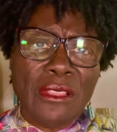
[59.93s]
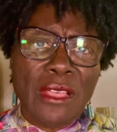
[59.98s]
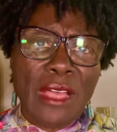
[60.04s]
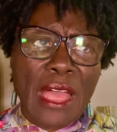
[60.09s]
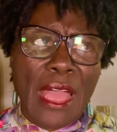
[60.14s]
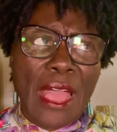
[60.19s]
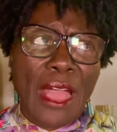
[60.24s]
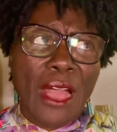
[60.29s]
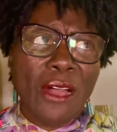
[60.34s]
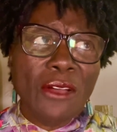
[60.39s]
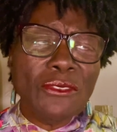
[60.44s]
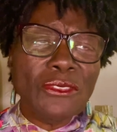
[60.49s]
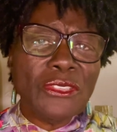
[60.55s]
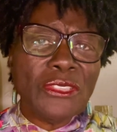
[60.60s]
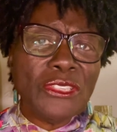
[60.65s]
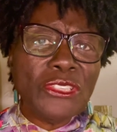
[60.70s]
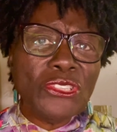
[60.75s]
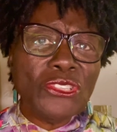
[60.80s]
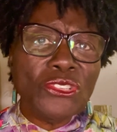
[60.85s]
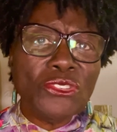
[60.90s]

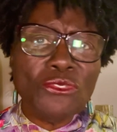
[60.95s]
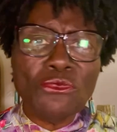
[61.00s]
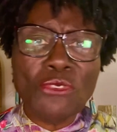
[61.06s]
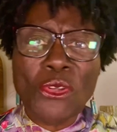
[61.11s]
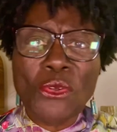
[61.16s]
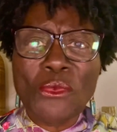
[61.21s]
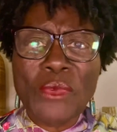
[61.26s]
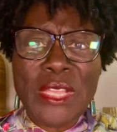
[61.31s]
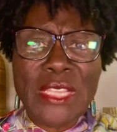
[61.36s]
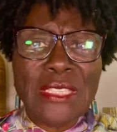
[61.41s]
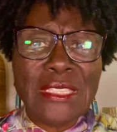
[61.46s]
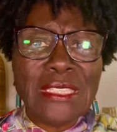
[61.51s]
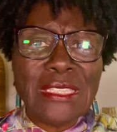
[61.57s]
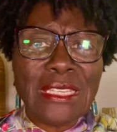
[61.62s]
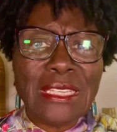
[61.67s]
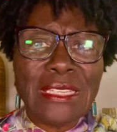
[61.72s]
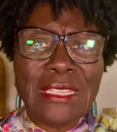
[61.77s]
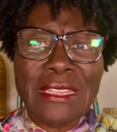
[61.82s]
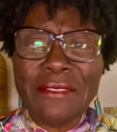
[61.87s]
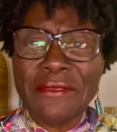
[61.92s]
housing growing
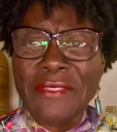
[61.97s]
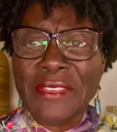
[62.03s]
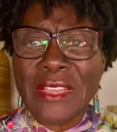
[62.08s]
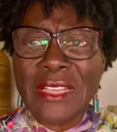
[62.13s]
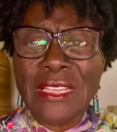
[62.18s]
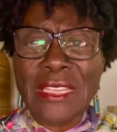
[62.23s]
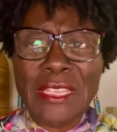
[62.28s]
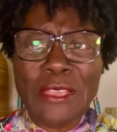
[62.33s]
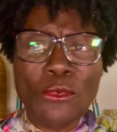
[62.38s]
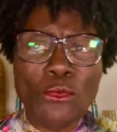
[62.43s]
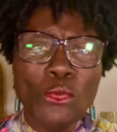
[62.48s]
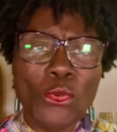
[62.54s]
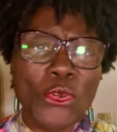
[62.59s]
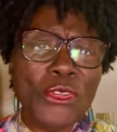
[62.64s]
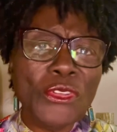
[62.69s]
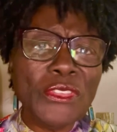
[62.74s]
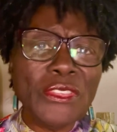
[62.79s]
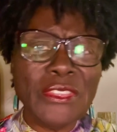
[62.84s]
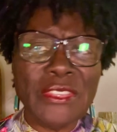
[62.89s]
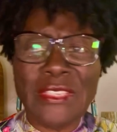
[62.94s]
significantly
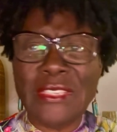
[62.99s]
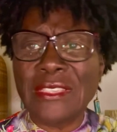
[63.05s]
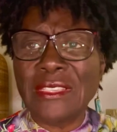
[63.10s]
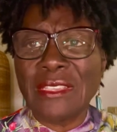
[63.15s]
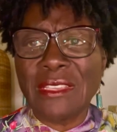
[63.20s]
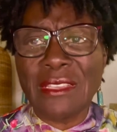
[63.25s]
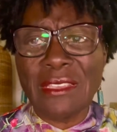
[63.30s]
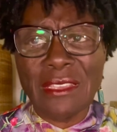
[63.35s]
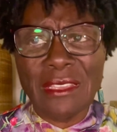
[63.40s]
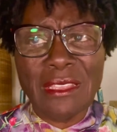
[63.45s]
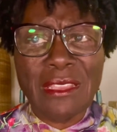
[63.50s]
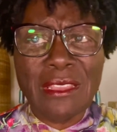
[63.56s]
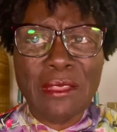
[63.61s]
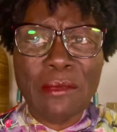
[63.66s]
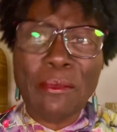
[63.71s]
worse in the